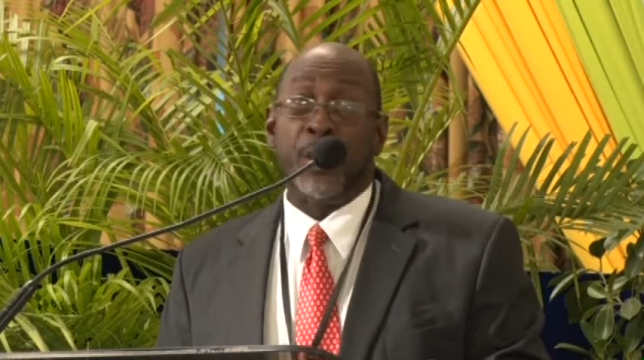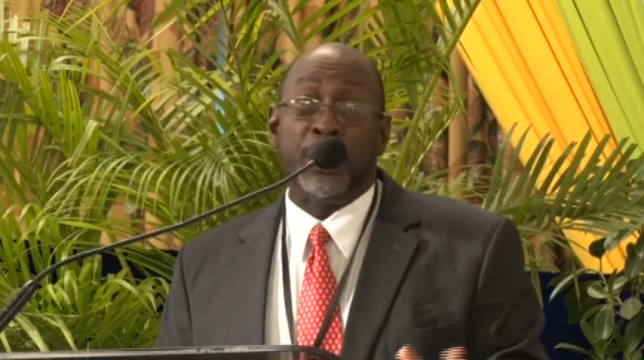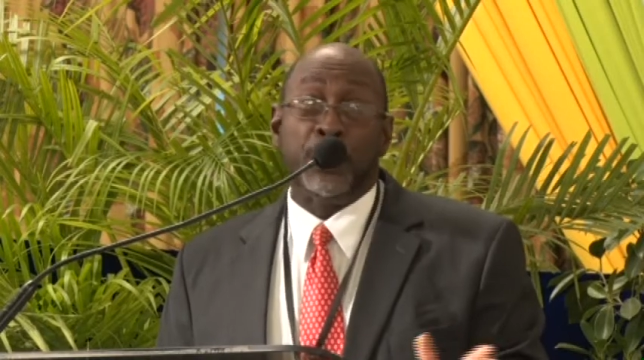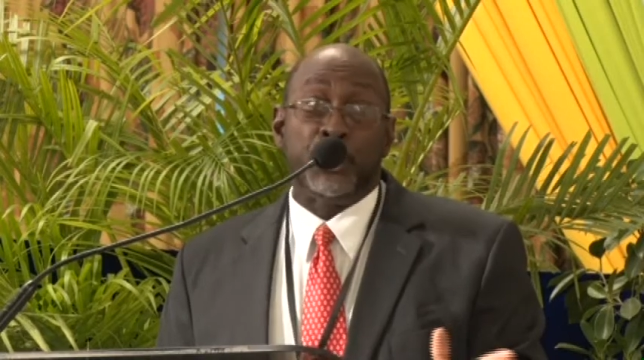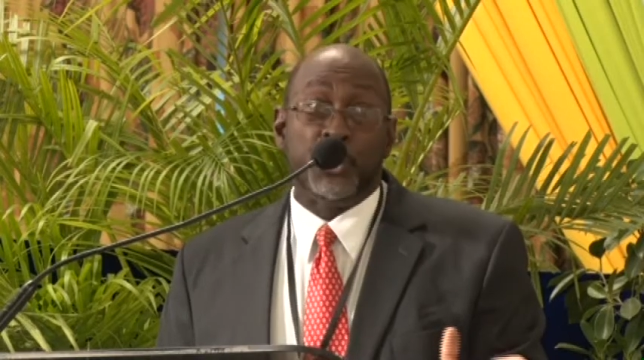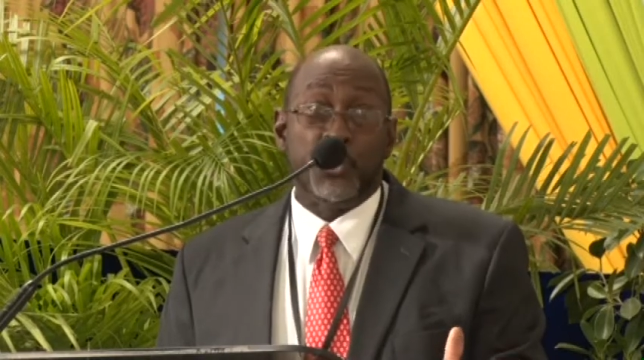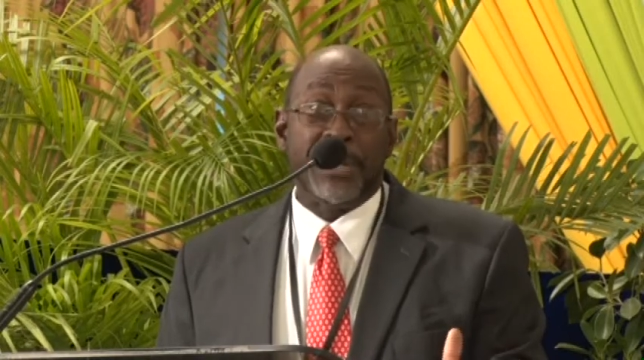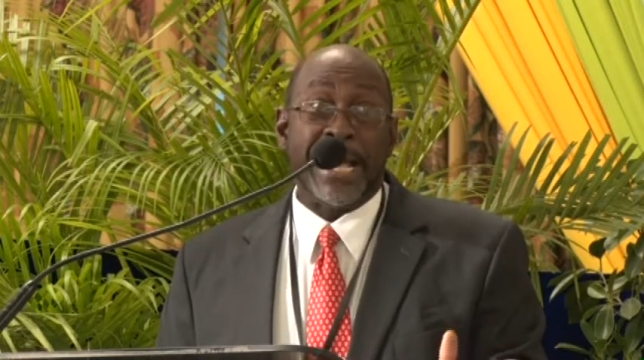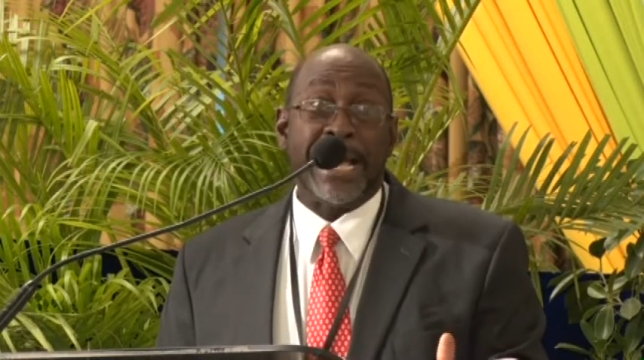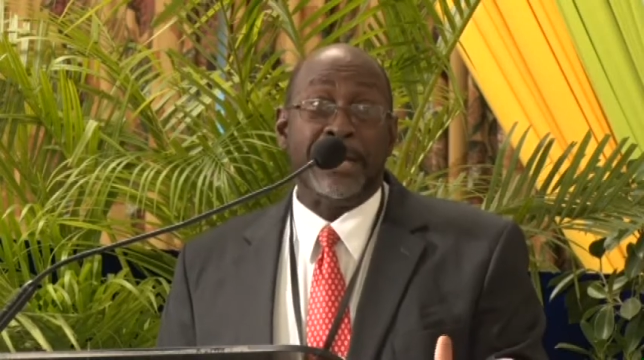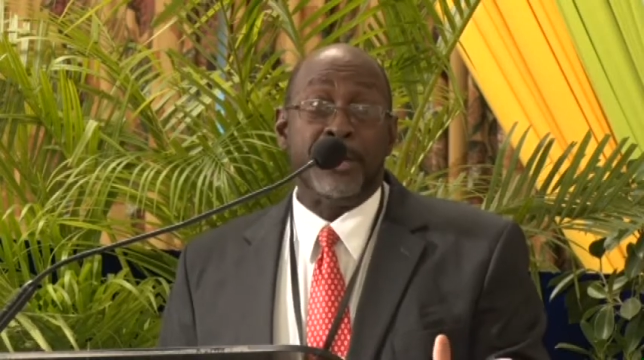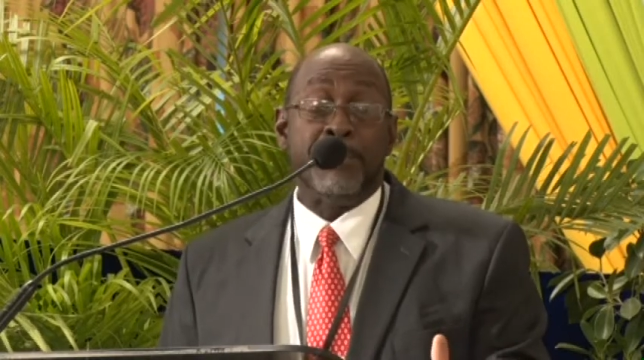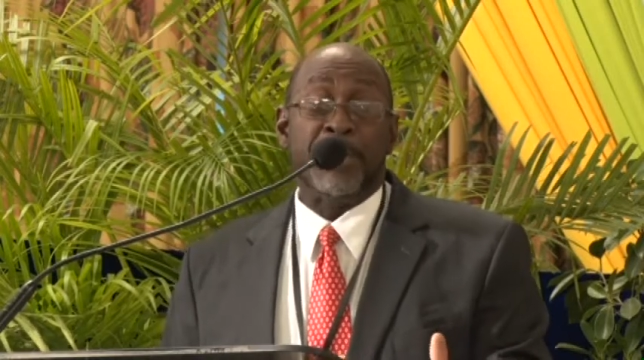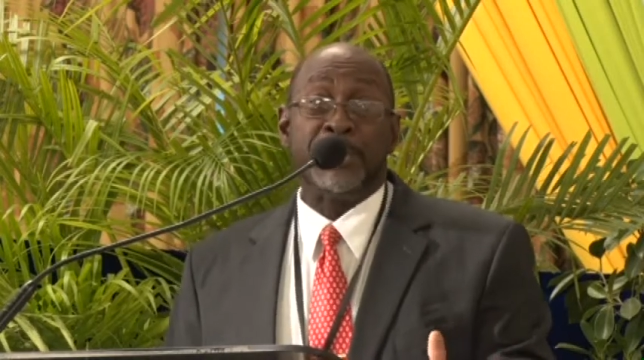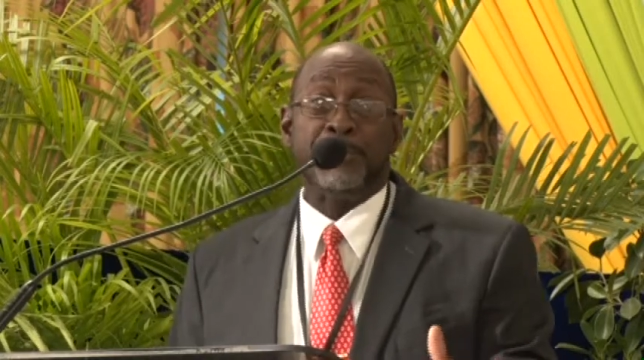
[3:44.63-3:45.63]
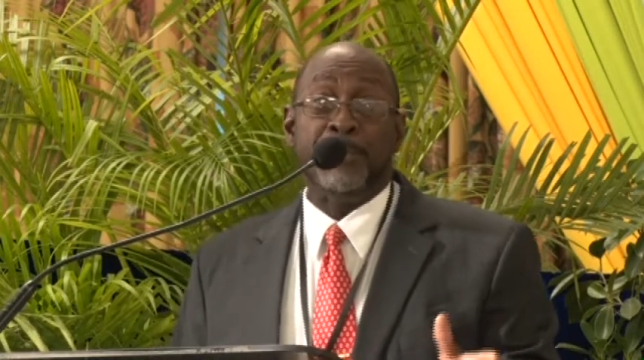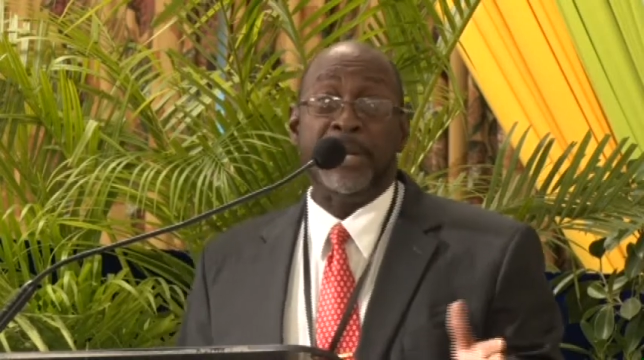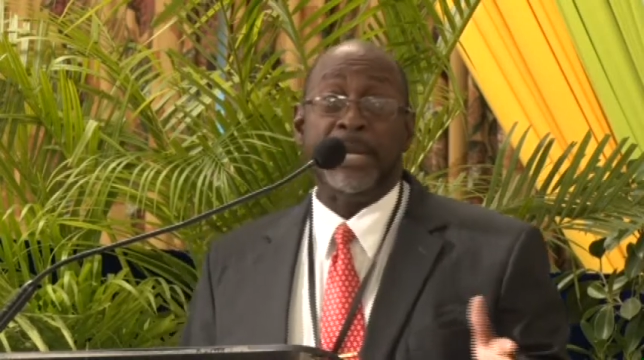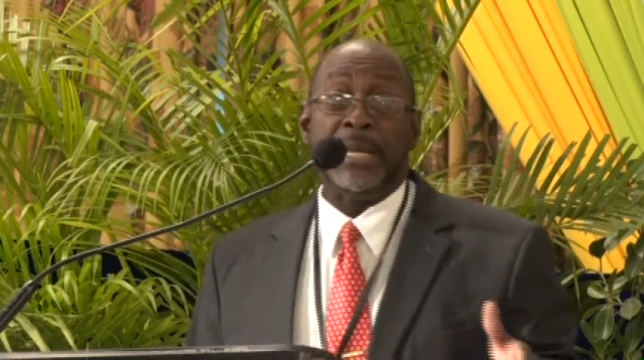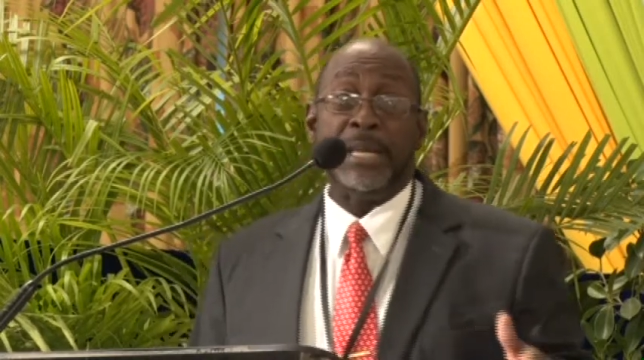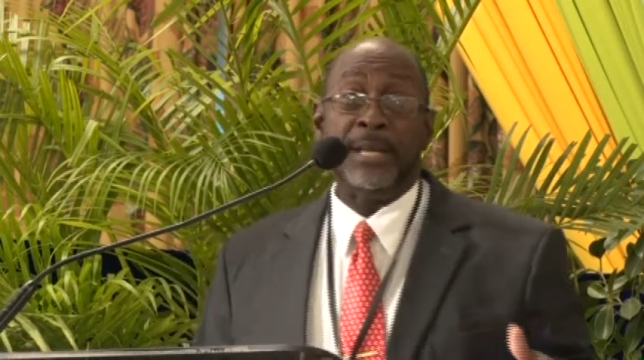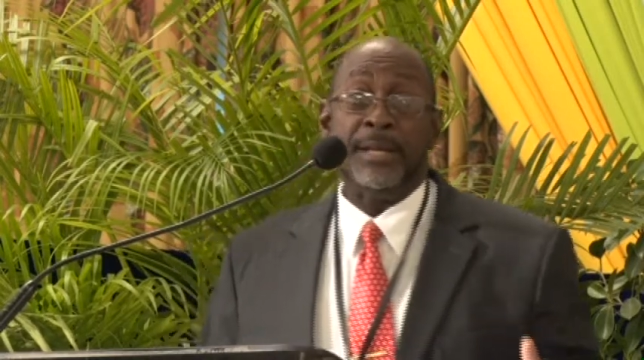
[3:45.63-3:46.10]
order to do that, there must
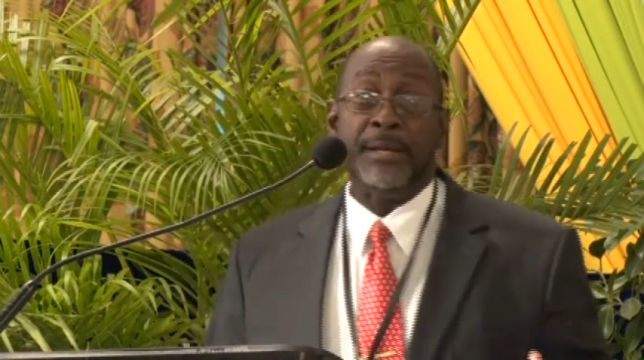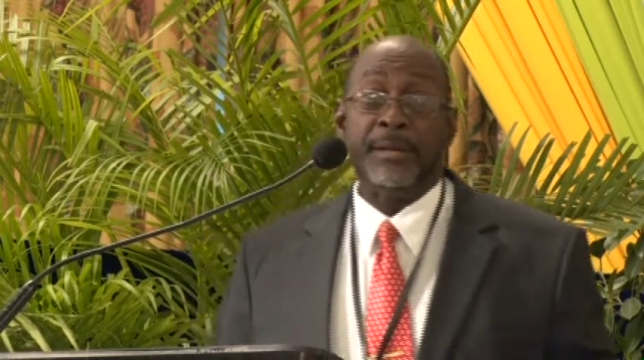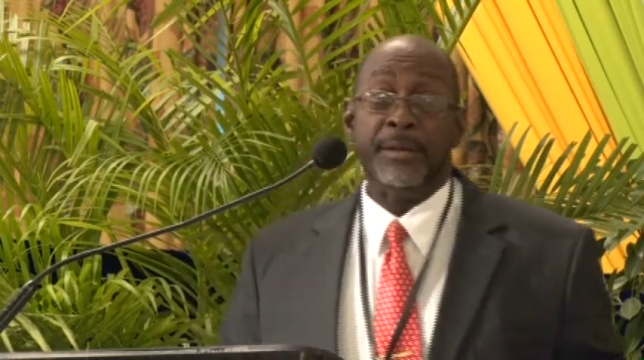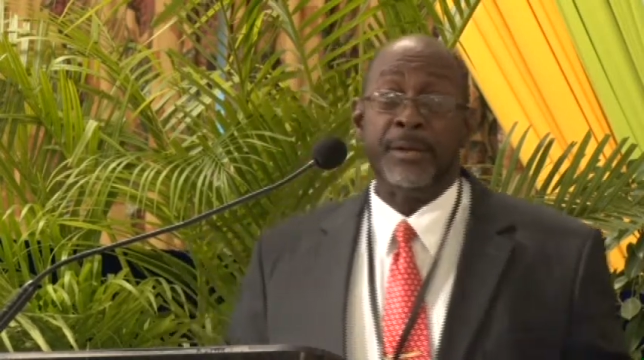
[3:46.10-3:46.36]
be